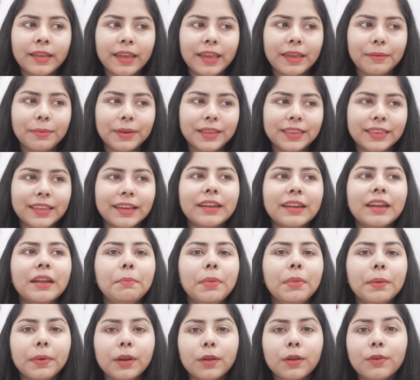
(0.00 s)
Even there are
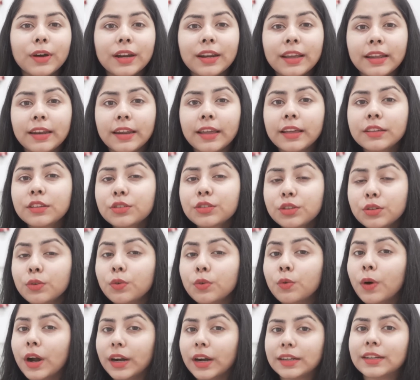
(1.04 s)
people who are allergic to
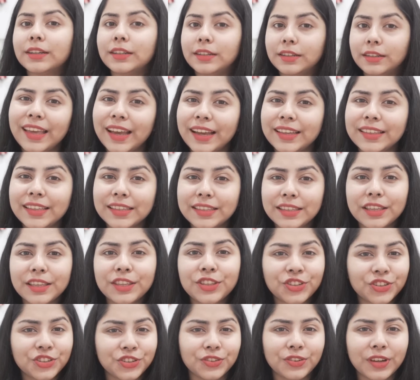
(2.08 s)
water. Yeah, this
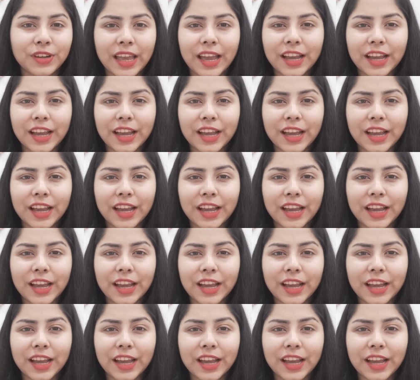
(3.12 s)
is true.